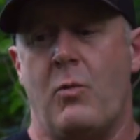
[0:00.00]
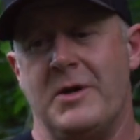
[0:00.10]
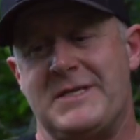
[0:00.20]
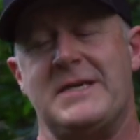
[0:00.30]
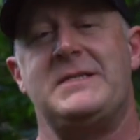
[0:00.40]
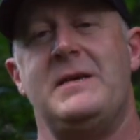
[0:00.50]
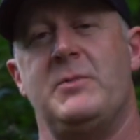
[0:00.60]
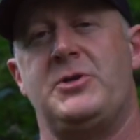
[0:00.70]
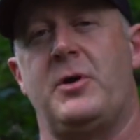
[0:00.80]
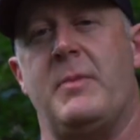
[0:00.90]
Once I see
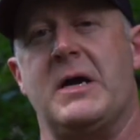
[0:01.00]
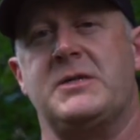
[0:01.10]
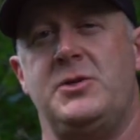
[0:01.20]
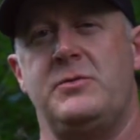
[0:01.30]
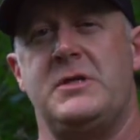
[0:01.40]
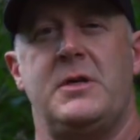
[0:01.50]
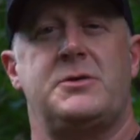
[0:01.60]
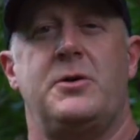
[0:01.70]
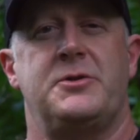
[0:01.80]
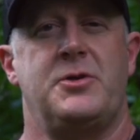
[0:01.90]
mature bucks using
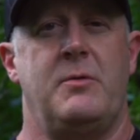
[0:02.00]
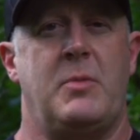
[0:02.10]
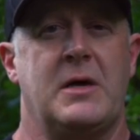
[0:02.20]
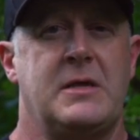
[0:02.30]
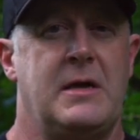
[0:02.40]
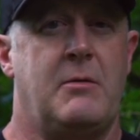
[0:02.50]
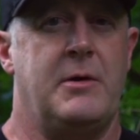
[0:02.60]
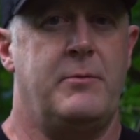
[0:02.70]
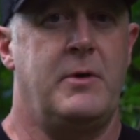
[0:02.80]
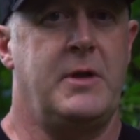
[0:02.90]
this or a certain buck that I want
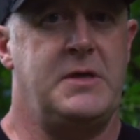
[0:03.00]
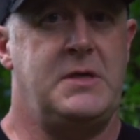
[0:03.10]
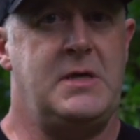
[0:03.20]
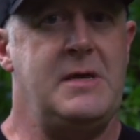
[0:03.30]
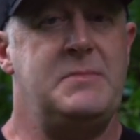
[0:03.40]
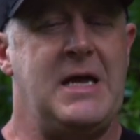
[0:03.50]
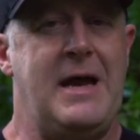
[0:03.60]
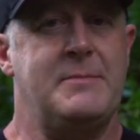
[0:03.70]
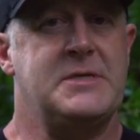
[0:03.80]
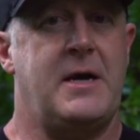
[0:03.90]
to really keep
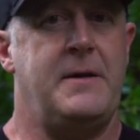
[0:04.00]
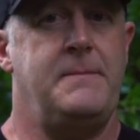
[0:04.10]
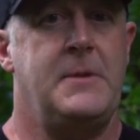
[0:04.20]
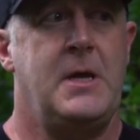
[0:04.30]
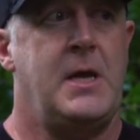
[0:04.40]
tabs on,